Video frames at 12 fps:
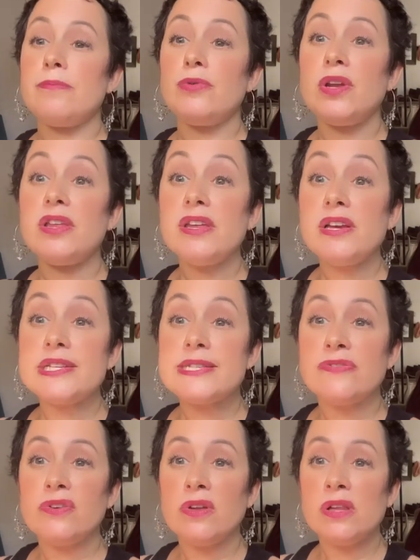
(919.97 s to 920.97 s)
And breathing
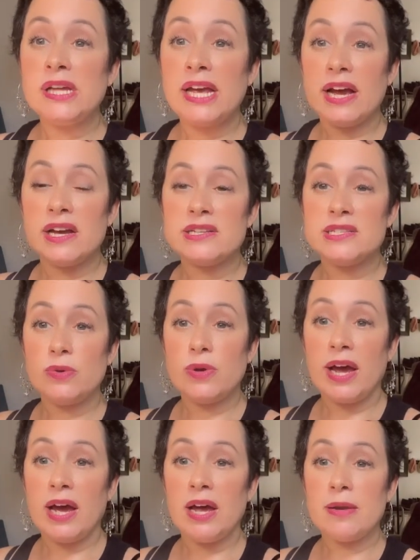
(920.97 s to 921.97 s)
as fully as
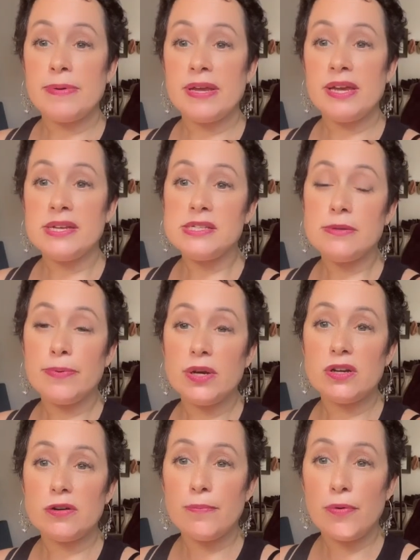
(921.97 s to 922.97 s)
you can, begin to
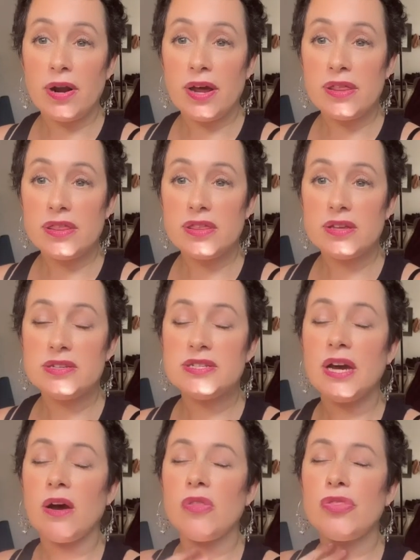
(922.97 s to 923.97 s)
bring your breath
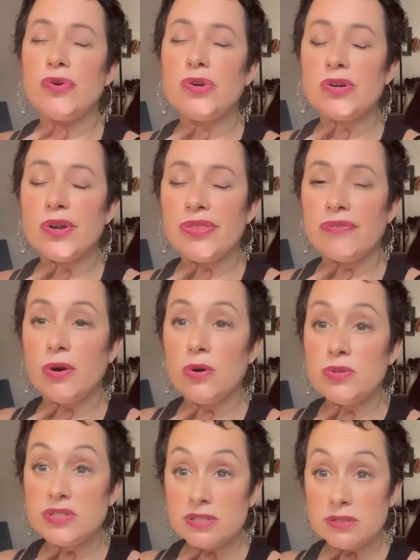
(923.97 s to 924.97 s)
down through your
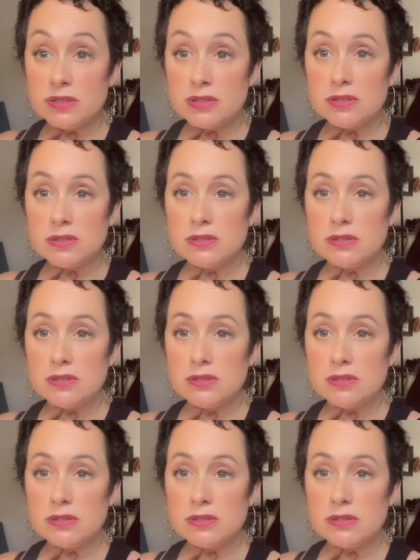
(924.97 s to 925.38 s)
throat.